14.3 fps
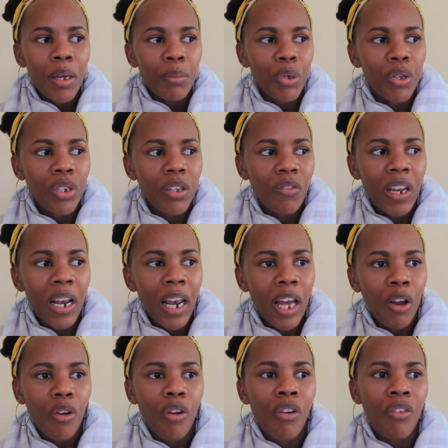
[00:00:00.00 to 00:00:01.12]
because of a
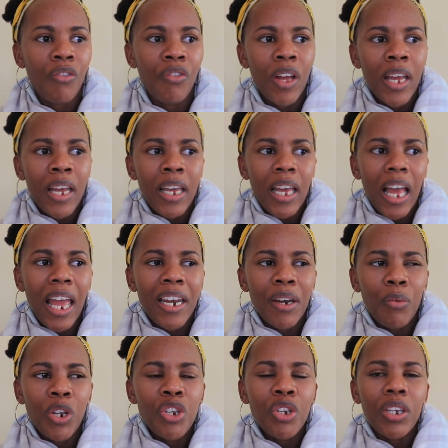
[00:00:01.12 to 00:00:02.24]
lack of, and
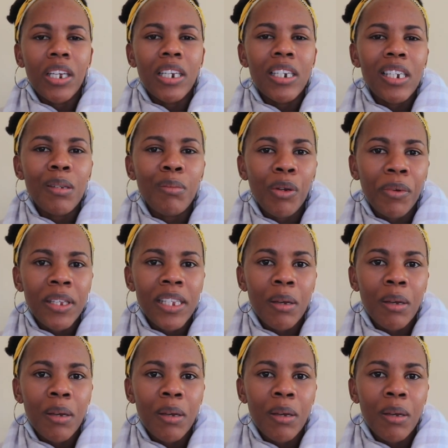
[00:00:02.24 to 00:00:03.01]
when you're intimate with